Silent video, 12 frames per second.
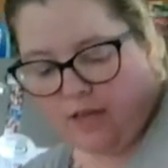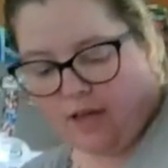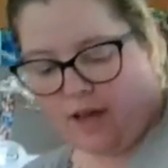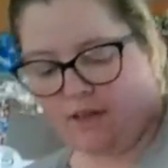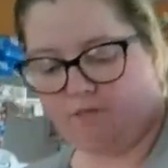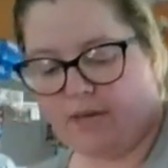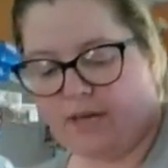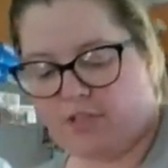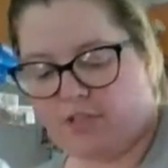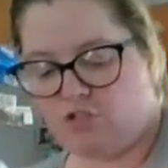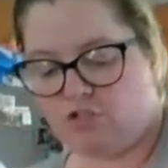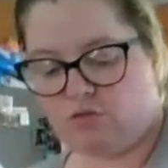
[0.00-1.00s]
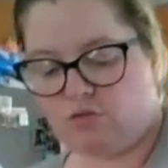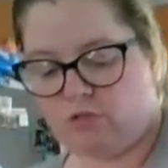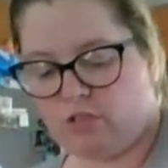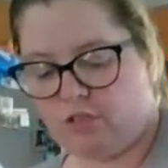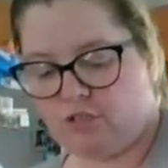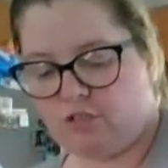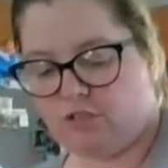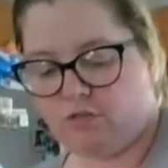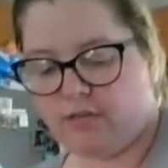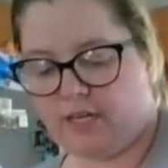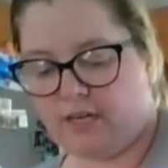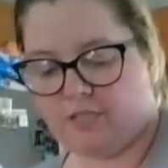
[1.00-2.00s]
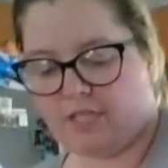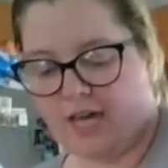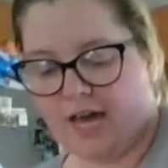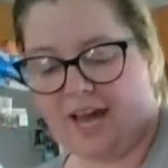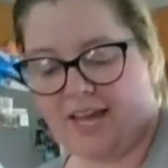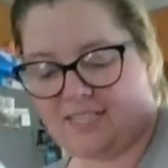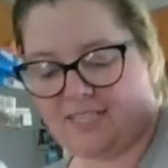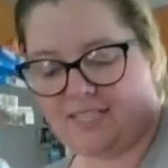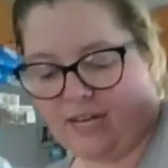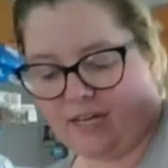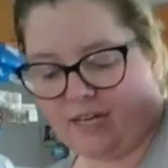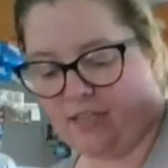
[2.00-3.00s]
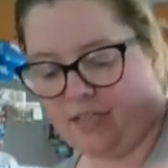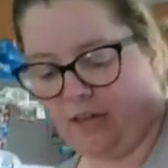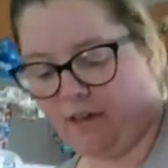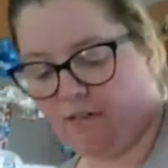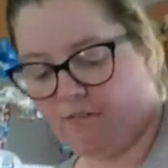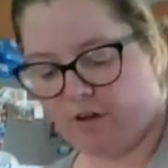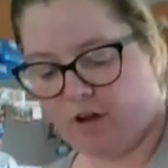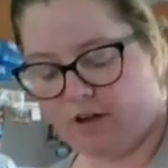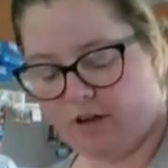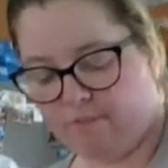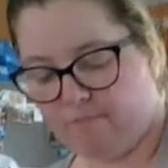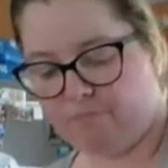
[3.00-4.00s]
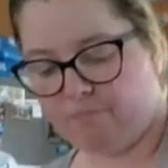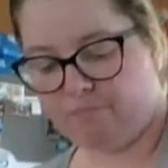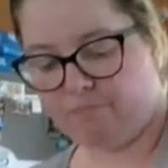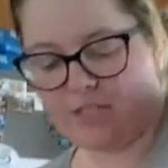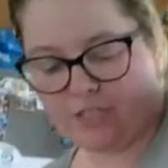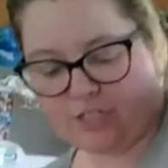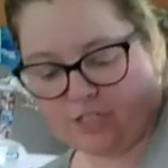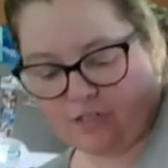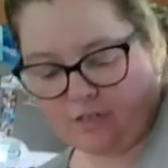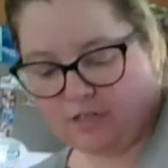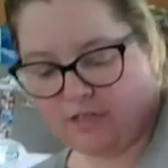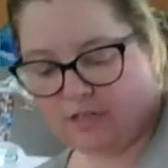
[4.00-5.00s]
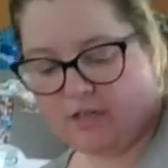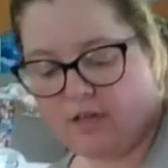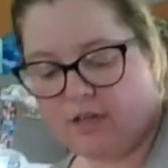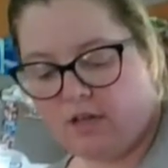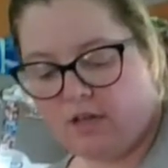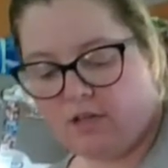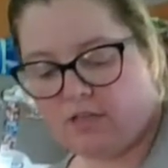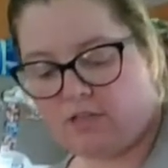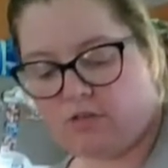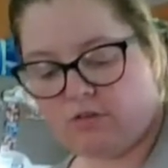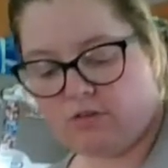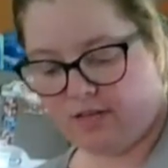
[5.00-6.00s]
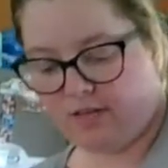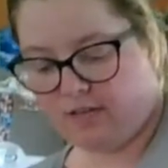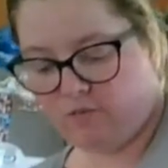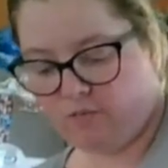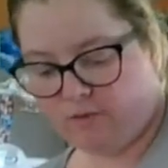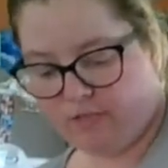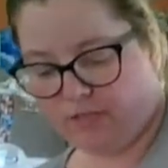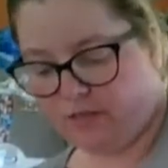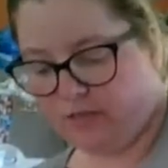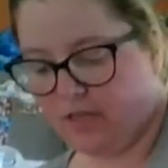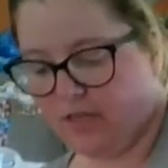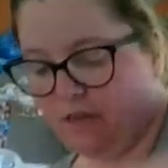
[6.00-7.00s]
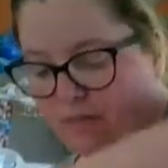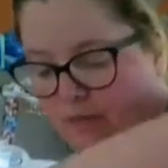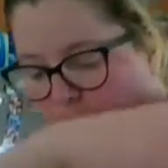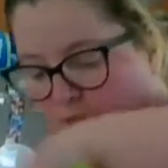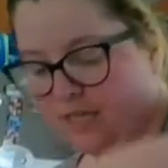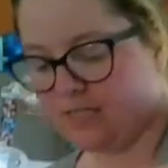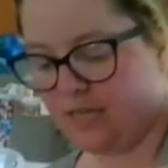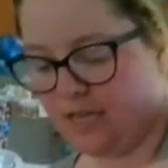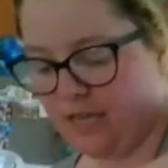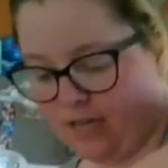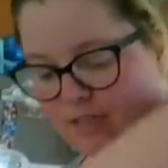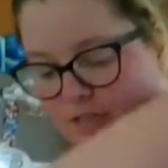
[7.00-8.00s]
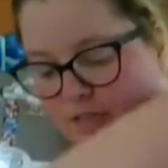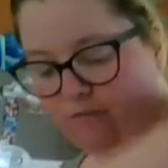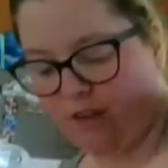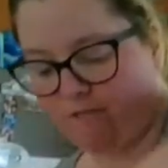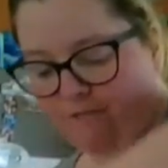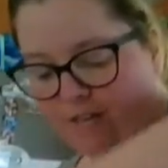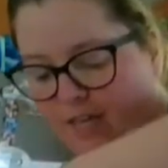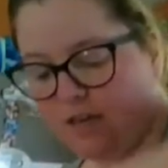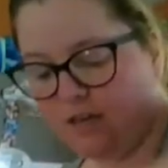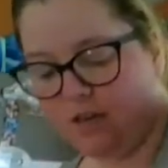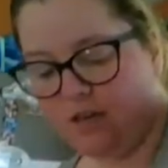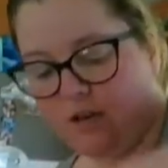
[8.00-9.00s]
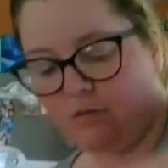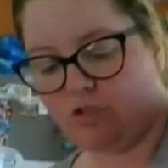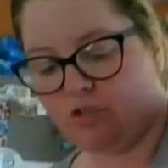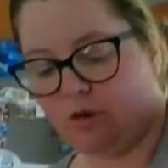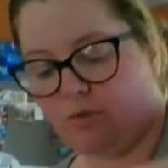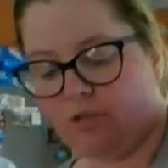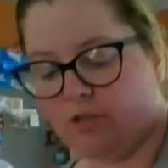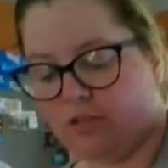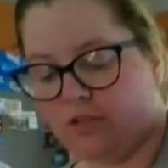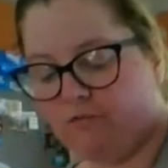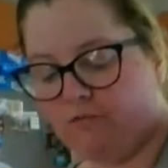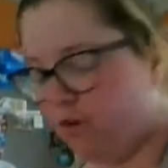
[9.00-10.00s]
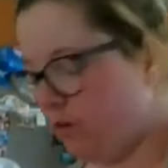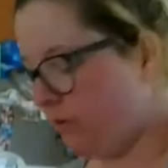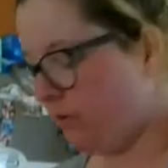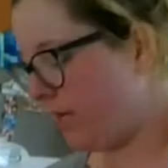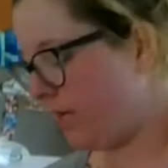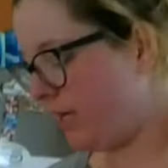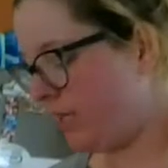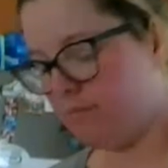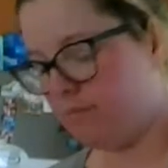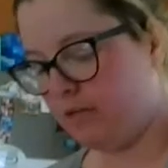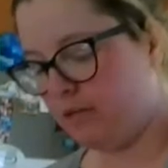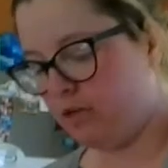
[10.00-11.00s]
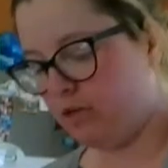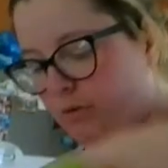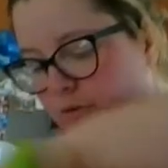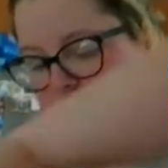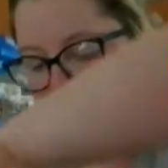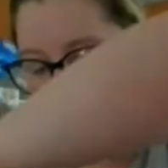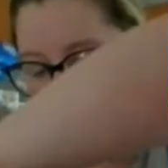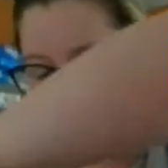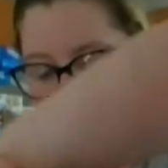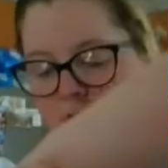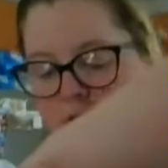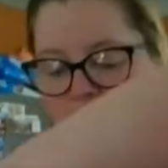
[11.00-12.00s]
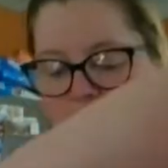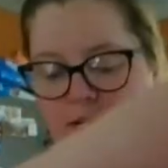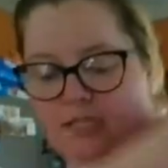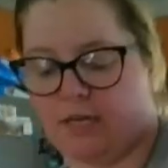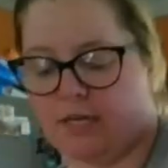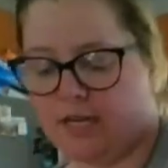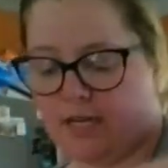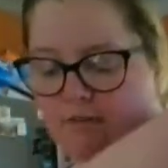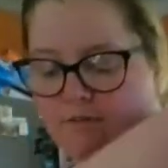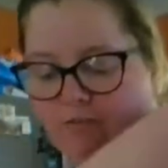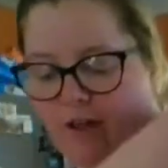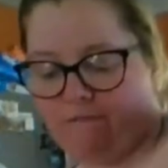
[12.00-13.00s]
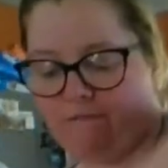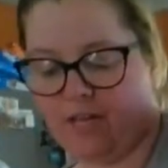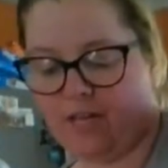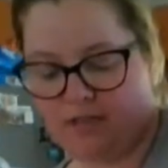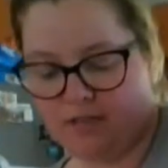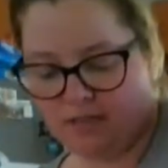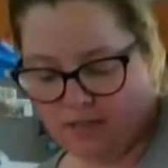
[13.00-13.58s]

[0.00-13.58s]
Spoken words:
I've made sure to get up to the highest setting on the mixer so that it will be nice and fluffy, which is what we're looking for. We want it to be, nope, hold on, please. We want it to be nice and fluffy.